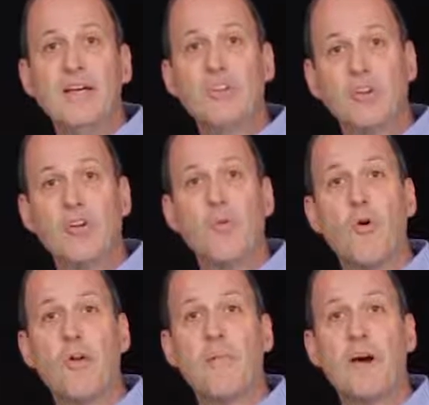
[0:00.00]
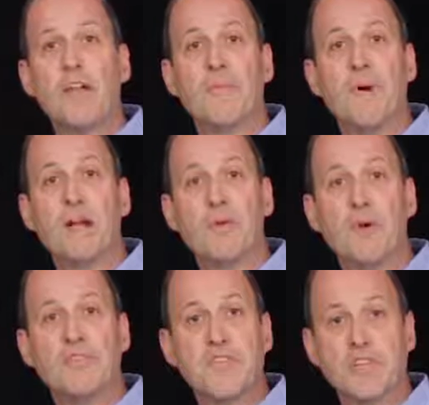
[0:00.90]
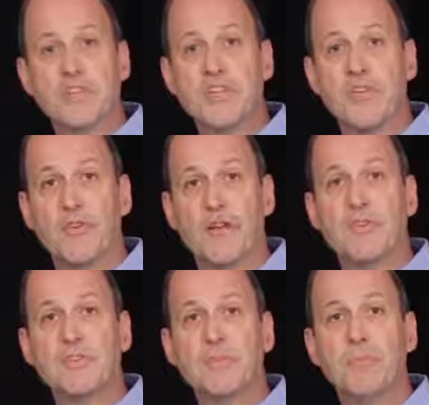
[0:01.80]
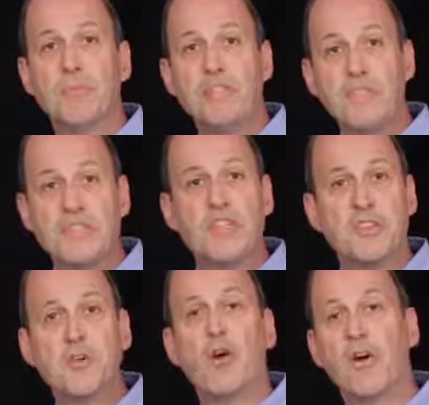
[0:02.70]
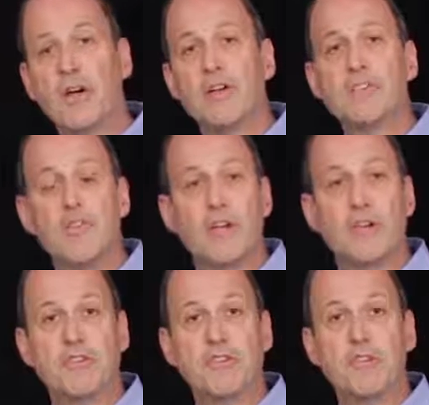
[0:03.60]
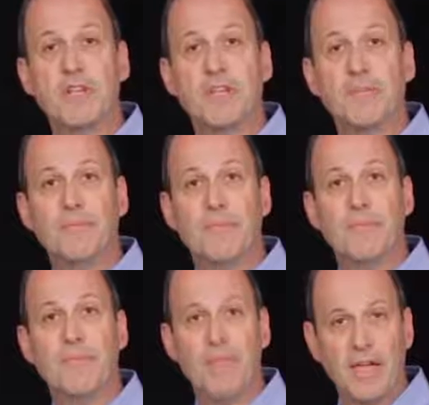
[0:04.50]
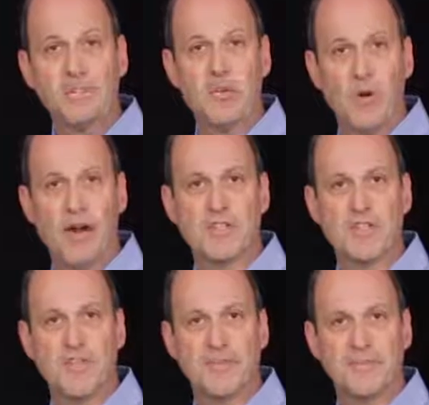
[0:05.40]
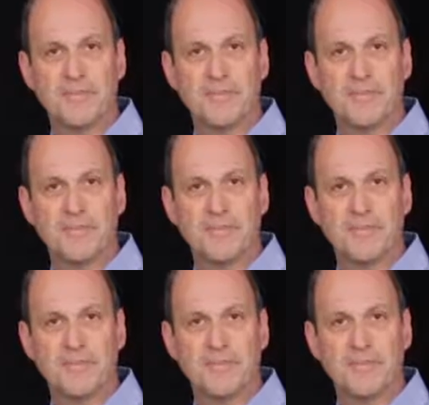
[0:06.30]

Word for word: To learn more about our microwave signal generators, please visit the URL shown on your screen. Thanks for watching.